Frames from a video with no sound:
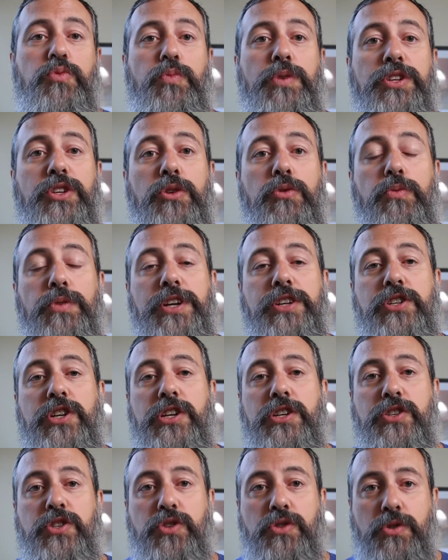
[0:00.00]
when you reach
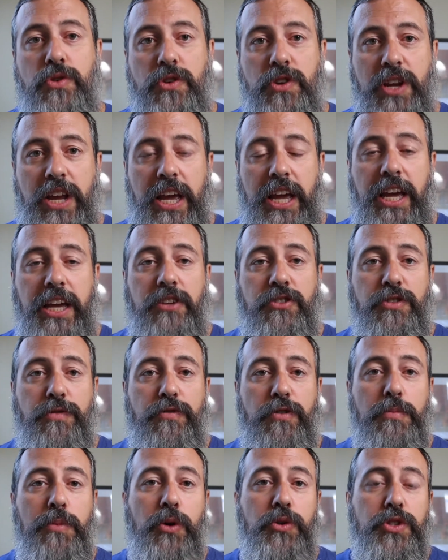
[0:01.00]
a certain age. And
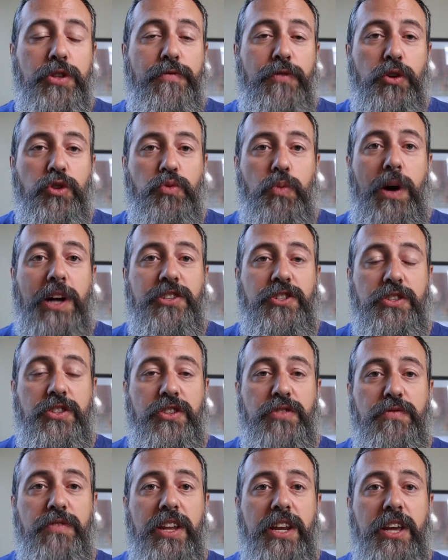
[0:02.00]
for most of the folks watching
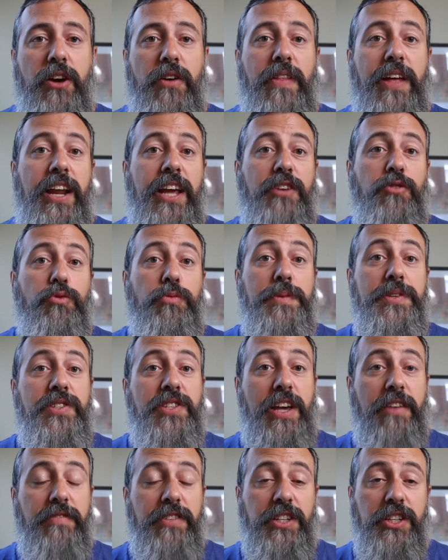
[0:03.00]
this video, that age will be
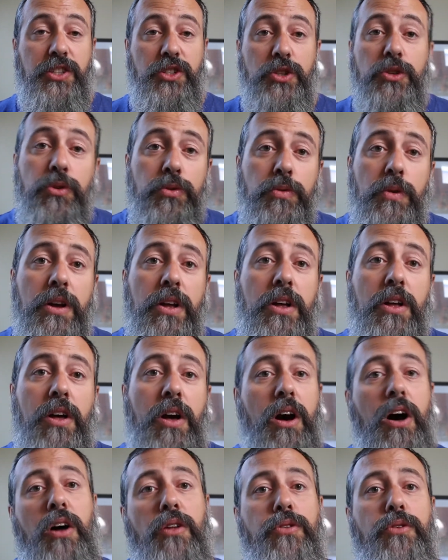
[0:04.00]
72,
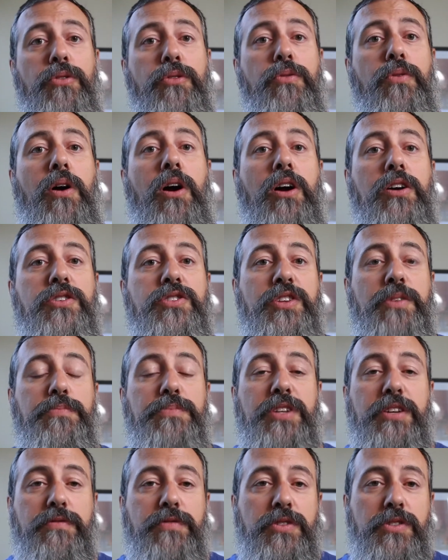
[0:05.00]
although there are some
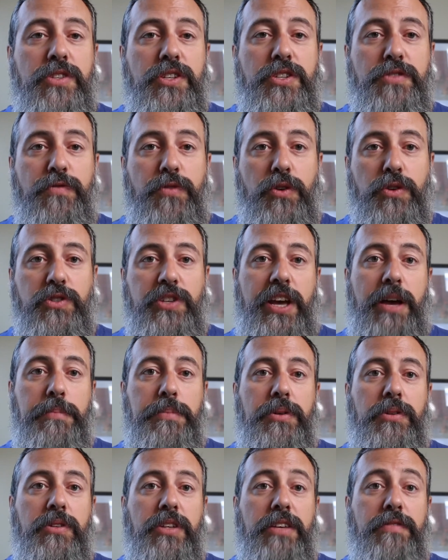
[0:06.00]
differences. For
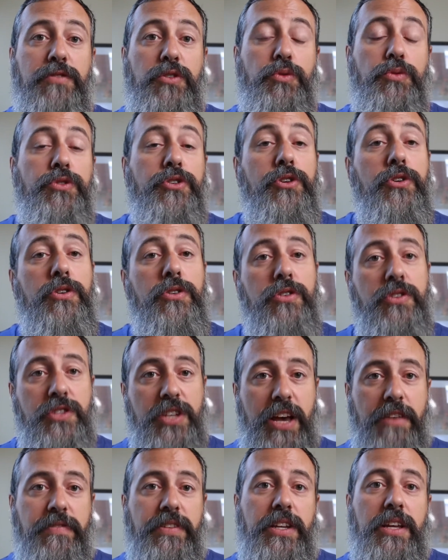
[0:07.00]
example, if you turned
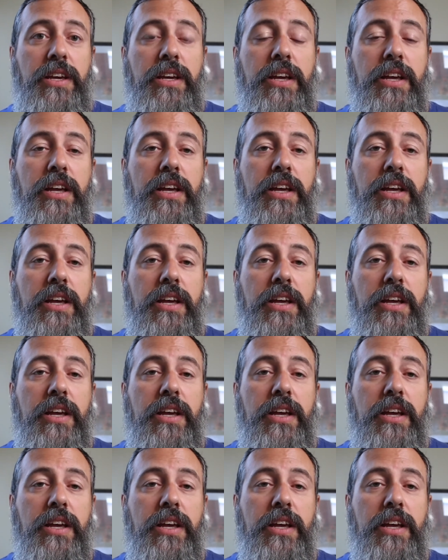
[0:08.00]
70